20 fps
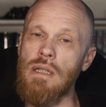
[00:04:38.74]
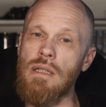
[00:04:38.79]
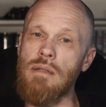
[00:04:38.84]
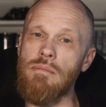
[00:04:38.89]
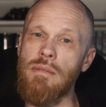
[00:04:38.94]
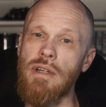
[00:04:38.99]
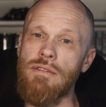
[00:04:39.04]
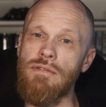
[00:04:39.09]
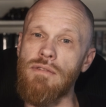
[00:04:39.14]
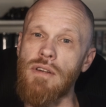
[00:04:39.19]

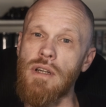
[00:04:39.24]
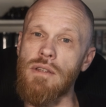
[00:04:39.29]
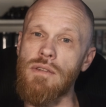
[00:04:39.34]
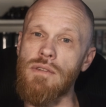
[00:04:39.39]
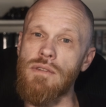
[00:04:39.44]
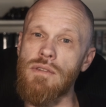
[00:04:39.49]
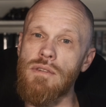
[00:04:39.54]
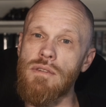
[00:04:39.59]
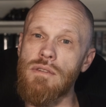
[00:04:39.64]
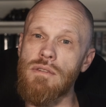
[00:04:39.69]
My
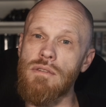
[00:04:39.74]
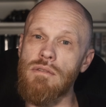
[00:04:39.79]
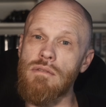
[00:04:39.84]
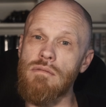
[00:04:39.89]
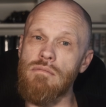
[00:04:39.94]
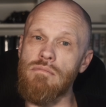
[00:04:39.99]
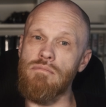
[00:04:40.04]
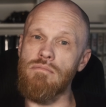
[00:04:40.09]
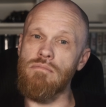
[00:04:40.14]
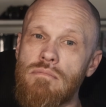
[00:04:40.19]
friends,
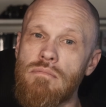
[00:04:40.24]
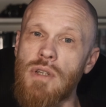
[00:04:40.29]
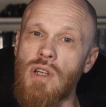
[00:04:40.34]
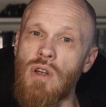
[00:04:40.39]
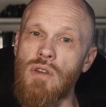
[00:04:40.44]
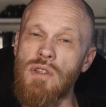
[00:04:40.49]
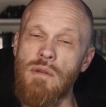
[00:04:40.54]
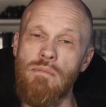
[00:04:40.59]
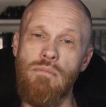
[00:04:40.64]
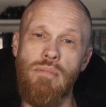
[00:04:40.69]

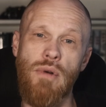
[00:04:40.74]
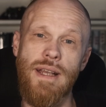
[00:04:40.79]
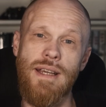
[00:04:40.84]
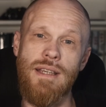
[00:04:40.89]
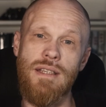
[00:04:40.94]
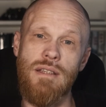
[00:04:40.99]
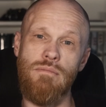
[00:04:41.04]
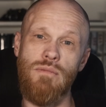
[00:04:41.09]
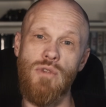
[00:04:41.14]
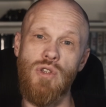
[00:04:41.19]
because it
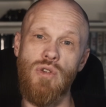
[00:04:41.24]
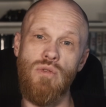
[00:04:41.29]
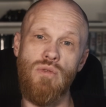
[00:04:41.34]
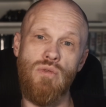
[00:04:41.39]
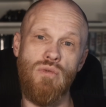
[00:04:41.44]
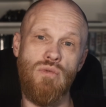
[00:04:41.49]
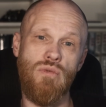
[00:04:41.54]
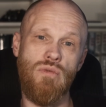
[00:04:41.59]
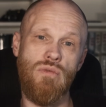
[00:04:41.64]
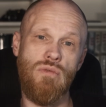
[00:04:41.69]
breaks them
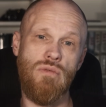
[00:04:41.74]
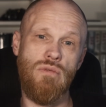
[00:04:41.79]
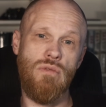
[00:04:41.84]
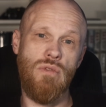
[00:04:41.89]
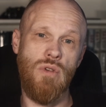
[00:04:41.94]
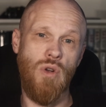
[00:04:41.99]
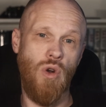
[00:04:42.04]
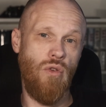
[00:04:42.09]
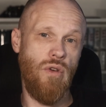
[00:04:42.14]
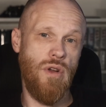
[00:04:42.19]
too,
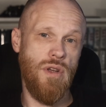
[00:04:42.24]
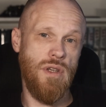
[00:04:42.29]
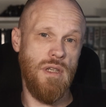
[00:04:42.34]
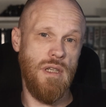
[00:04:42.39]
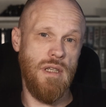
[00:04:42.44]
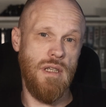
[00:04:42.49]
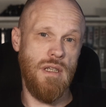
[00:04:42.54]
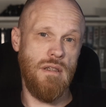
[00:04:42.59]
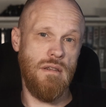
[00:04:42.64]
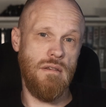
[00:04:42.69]

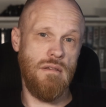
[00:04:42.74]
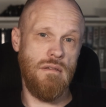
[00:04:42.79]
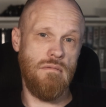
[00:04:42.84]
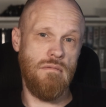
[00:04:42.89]
gloriously.